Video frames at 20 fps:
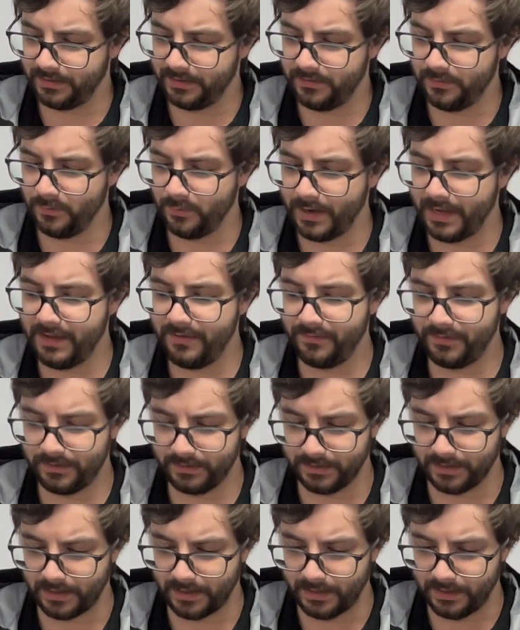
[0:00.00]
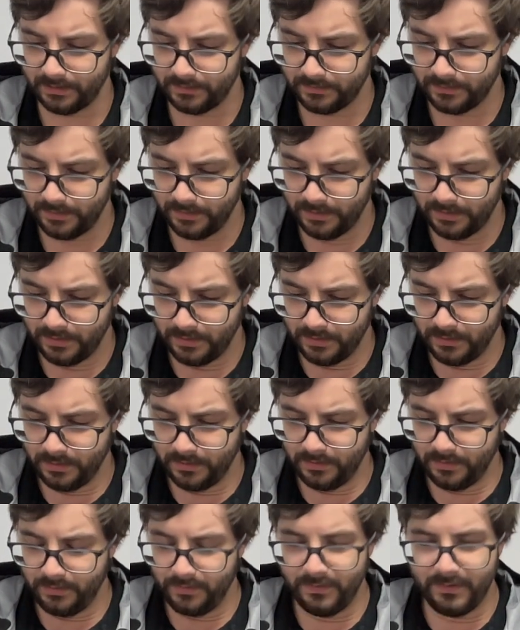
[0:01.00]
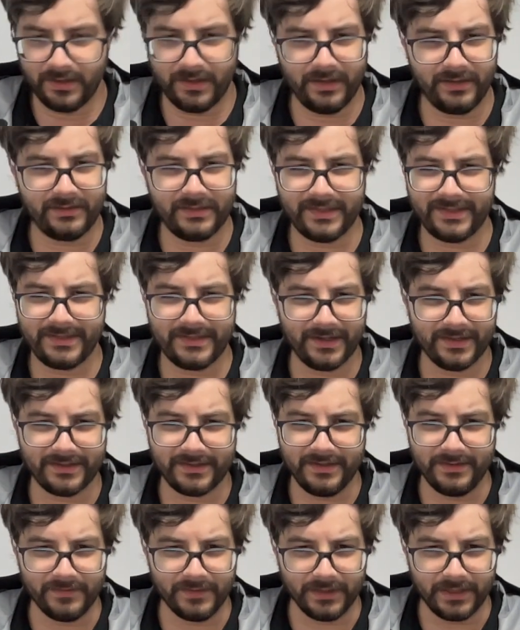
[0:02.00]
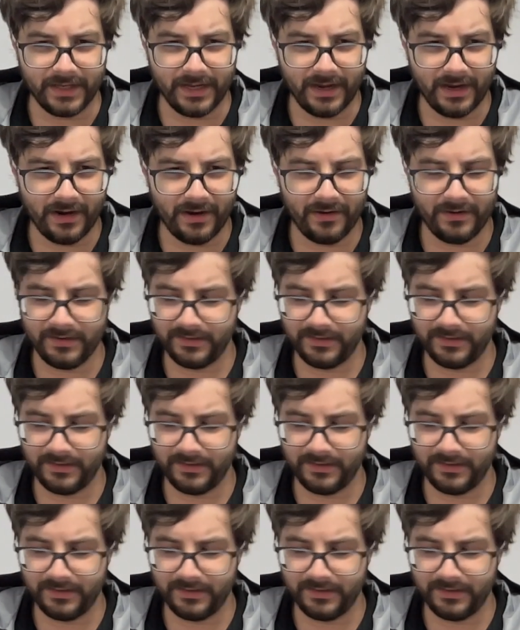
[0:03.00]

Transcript: And you wave at a guy it just doesn't even care.